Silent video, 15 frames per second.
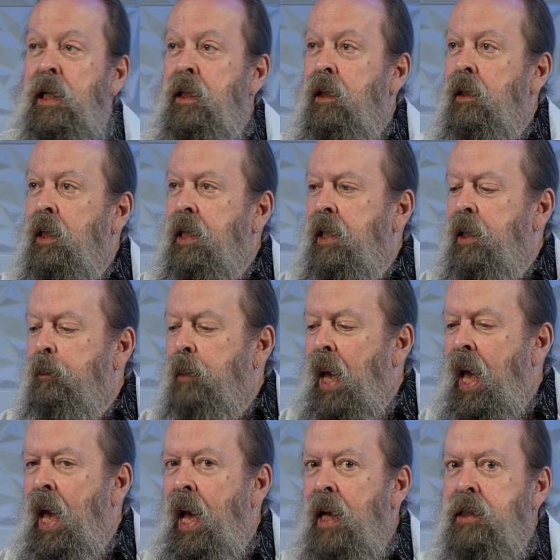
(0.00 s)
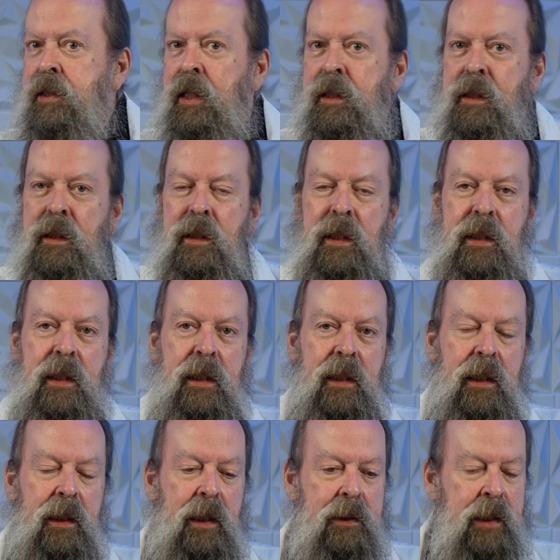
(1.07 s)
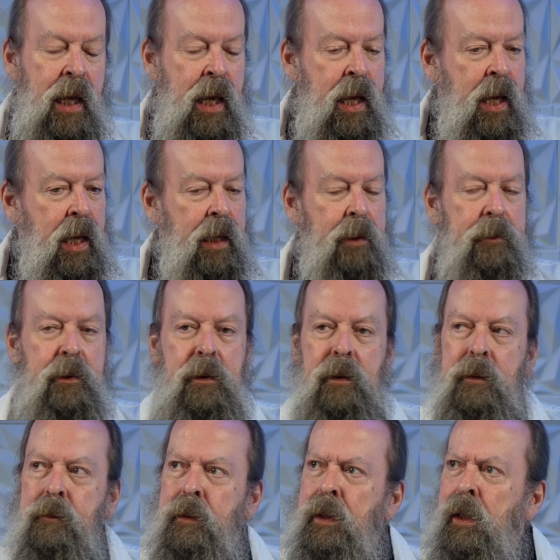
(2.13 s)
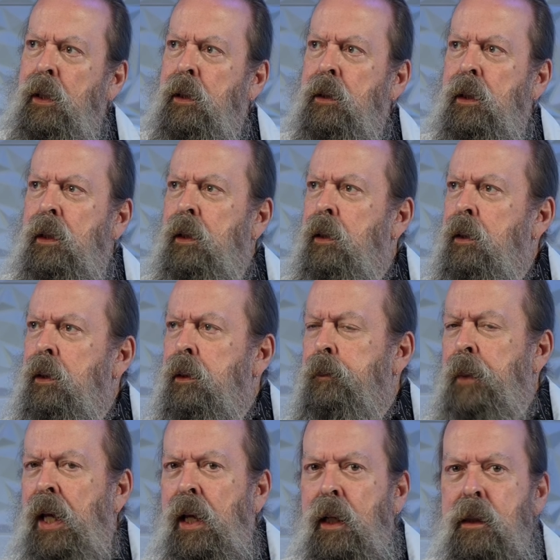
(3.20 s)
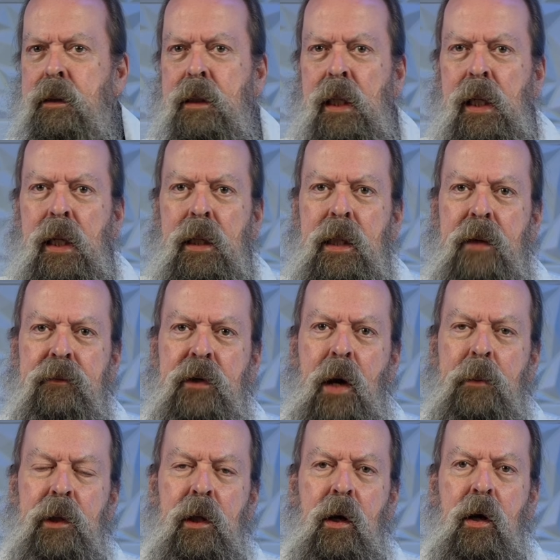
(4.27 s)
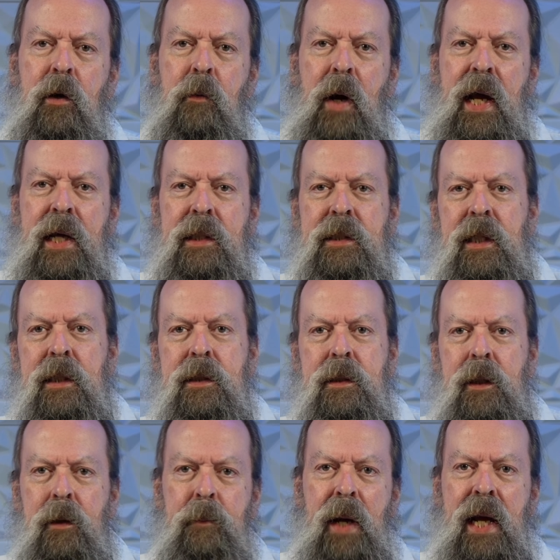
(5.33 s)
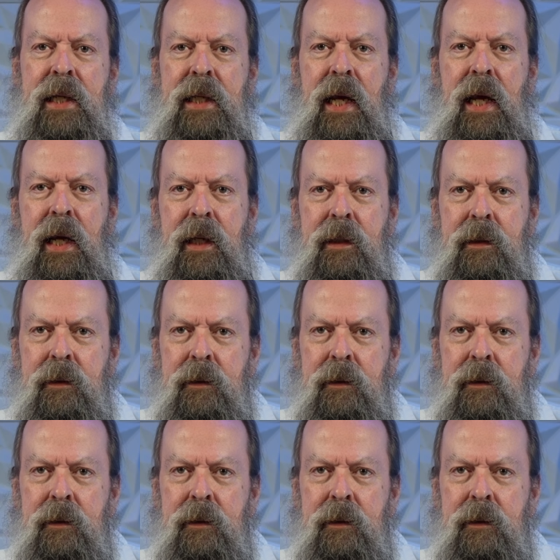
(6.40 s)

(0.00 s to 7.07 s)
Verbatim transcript: And you're looking at Macs and you're looking at and I'm going, well, you know, this Max thing, they've come a long way since, you know, my day.